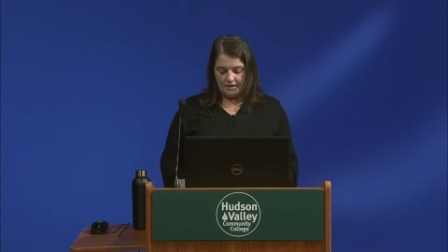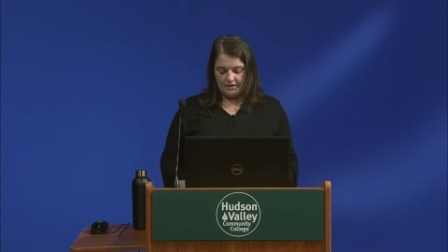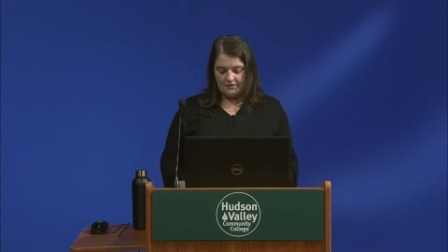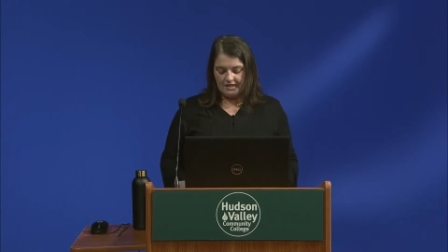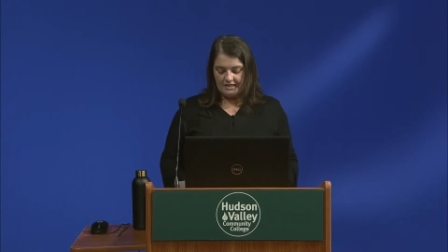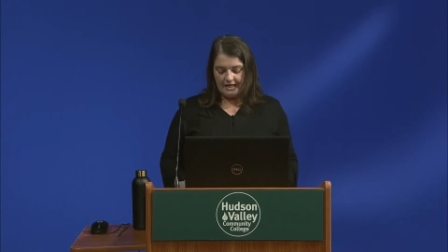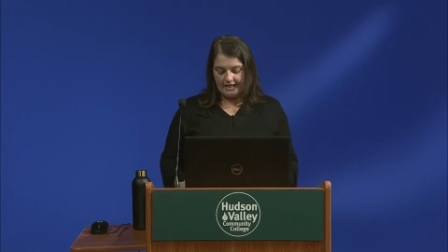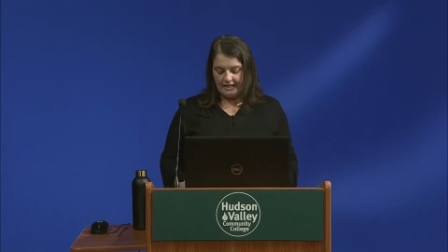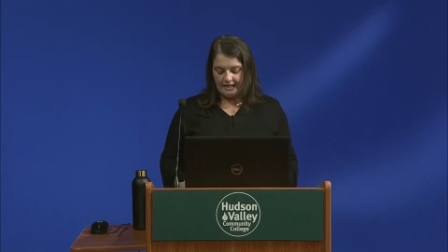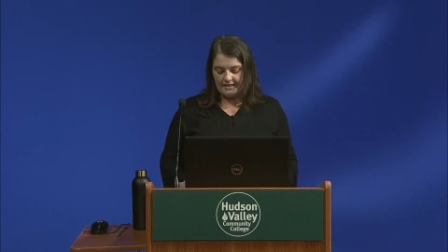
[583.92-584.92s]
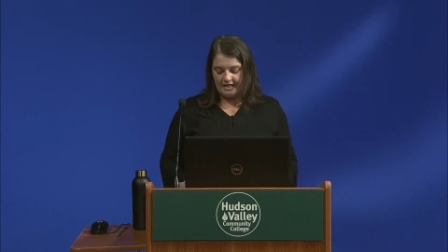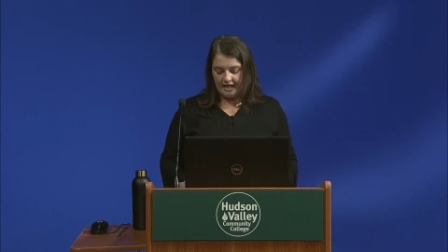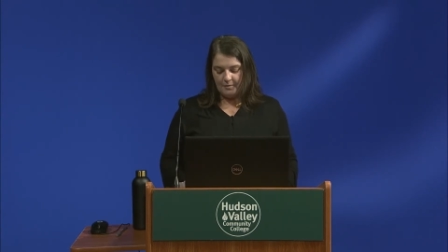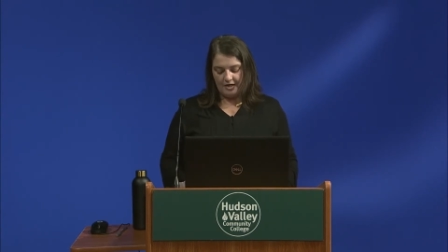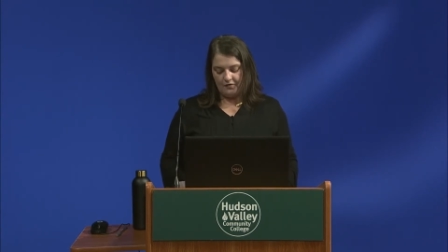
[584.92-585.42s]
Living tiny can
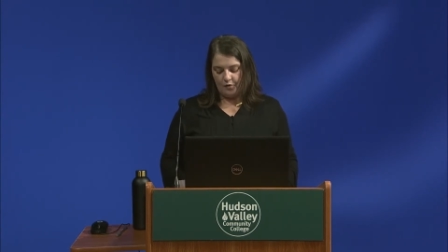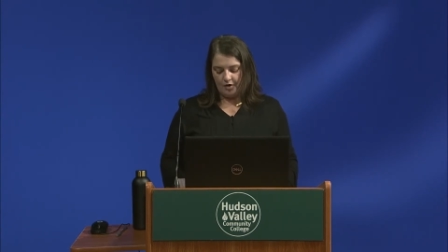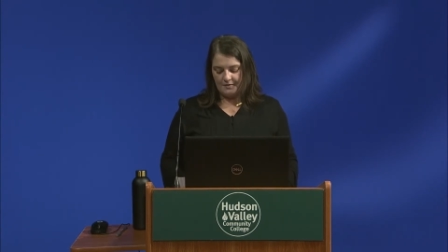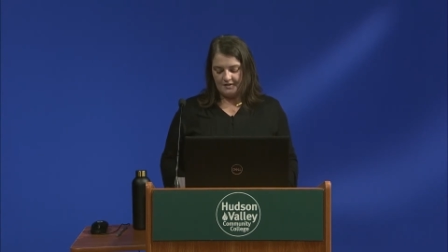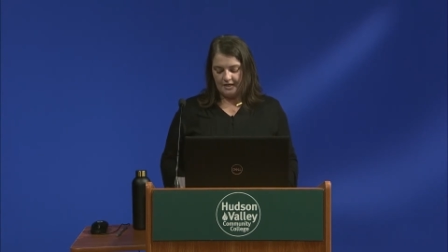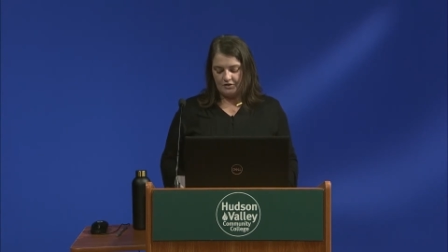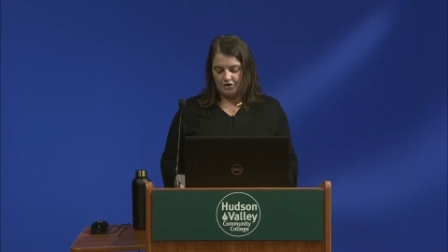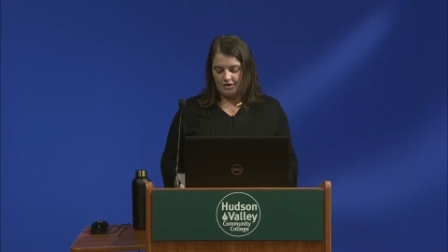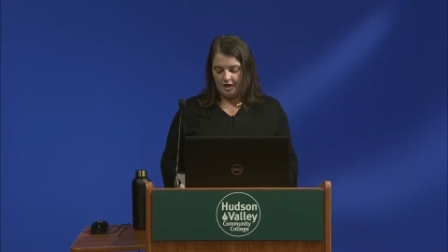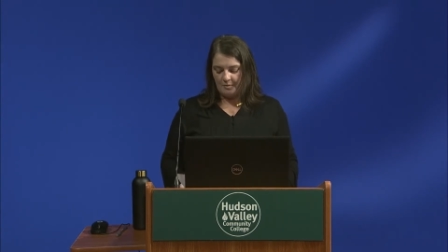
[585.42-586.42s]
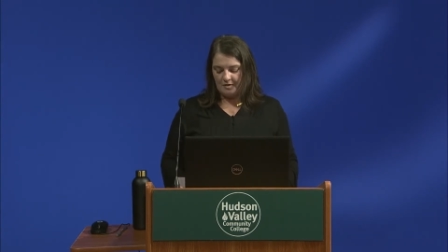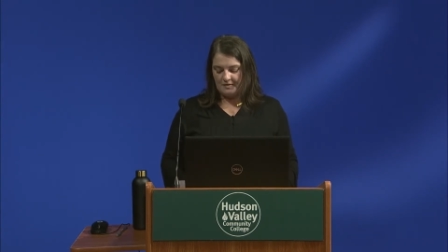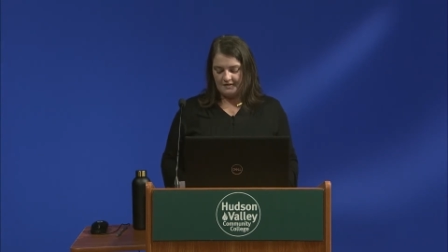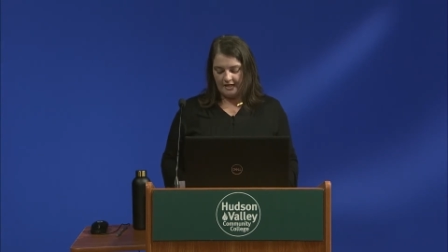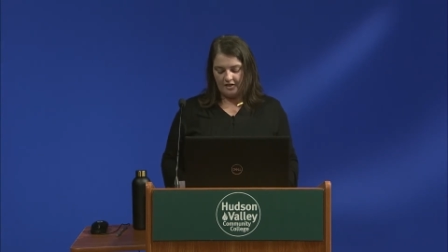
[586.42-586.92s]
take many forms and should not be
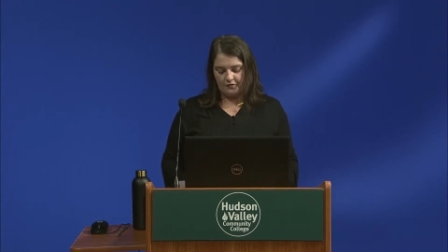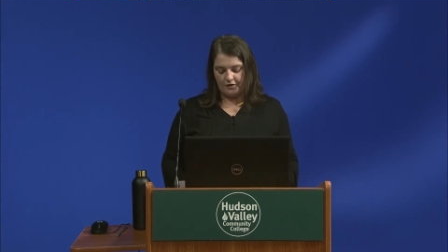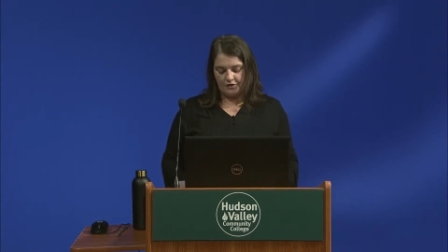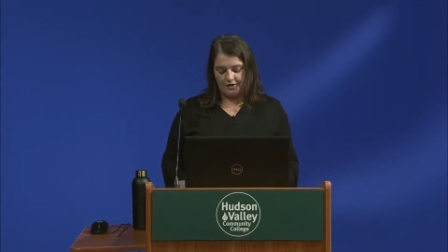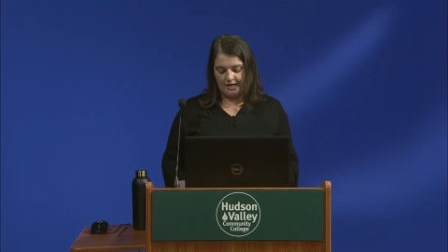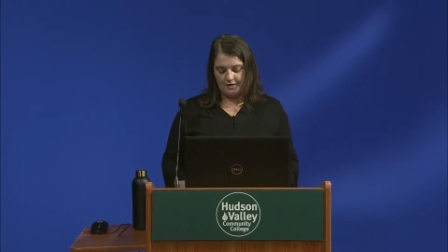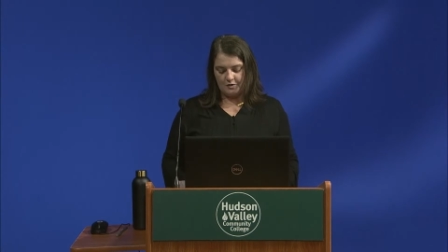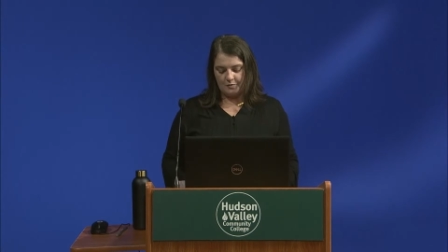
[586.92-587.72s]
mistaken for a trend,